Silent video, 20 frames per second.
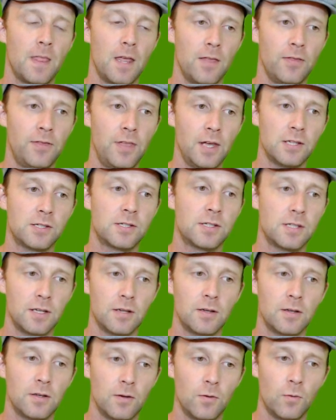this
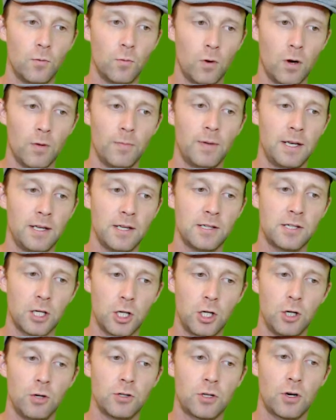woman, this
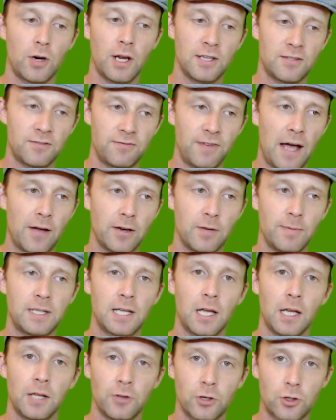accuser, is found to be
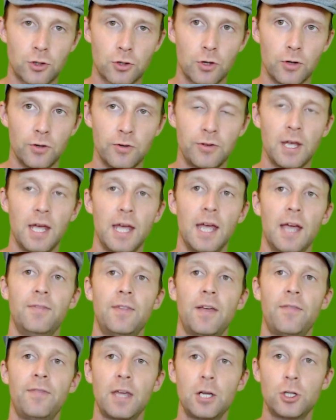telling the truth,
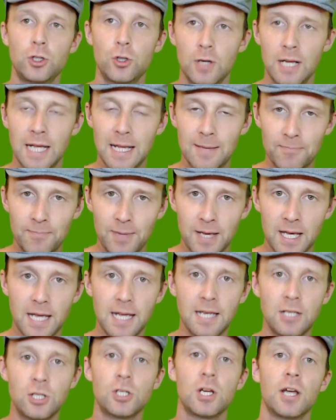then they should
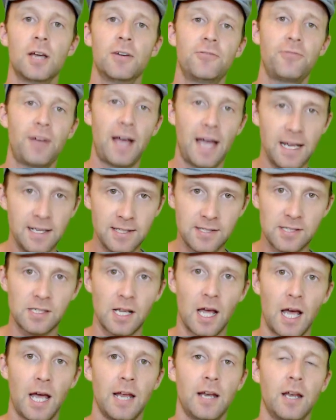impeach
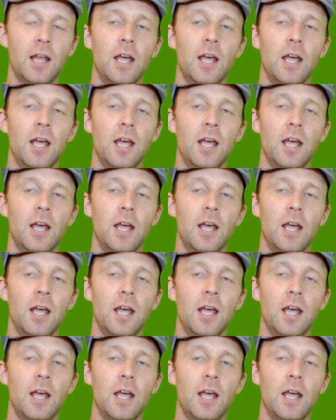Feinstein